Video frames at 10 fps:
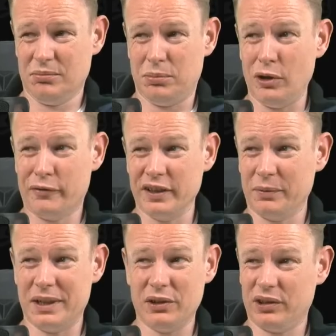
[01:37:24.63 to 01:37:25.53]

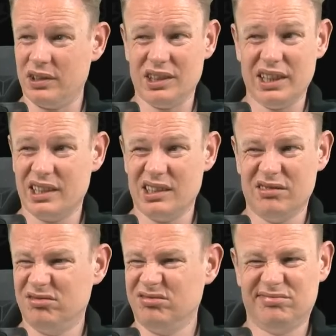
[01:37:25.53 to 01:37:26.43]
Boyfriends might also not like it.
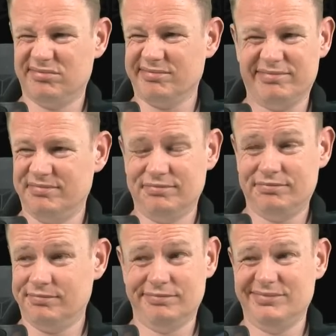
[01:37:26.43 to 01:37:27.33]
It's
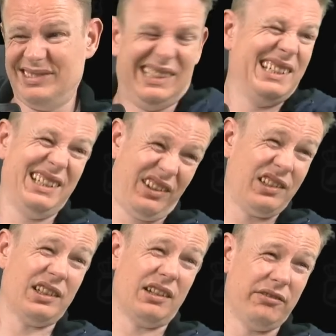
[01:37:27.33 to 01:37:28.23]

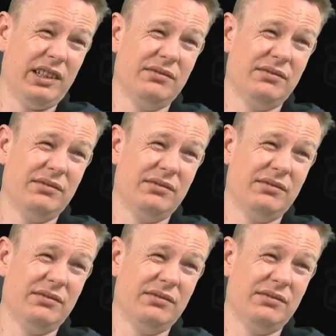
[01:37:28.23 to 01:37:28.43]
not that fun.